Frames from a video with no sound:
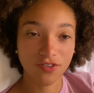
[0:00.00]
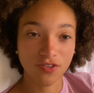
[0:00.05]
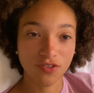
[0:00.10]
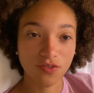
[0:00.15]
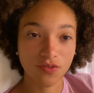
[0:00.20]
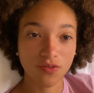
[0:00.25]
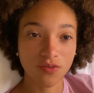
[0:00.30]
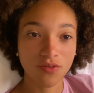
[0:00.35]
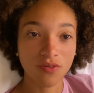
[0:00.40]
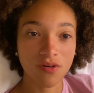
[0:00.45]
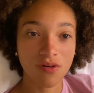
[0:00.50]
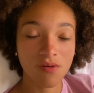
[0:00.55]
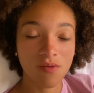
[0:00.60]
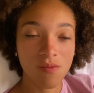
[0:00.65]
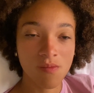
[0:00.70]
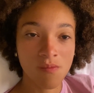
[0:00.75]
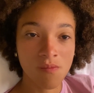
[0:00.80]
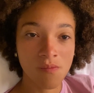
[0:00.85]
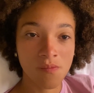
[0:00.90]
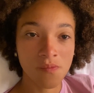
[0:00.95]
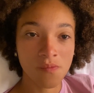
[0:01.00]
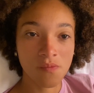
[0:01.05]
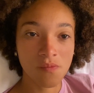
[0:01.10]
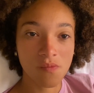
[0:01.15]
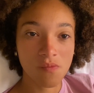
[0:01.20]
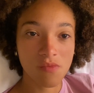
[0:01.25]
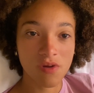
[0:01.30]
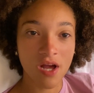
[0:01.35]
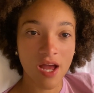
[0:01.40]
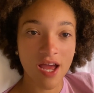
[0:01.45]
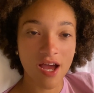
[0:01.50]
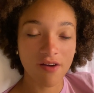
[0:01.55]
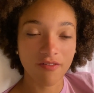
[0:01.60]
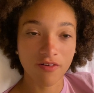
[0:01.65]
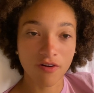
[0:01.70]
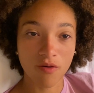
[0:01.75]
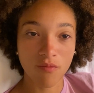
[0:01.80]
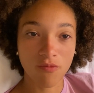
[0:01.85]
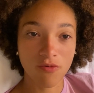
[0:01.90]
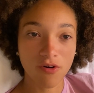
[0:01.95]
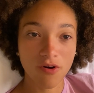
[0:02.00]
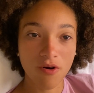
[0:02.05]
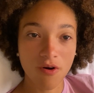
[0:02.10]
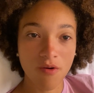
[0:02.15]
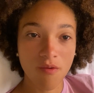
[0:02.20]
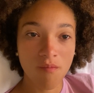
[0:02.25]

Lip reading: school, I have homework.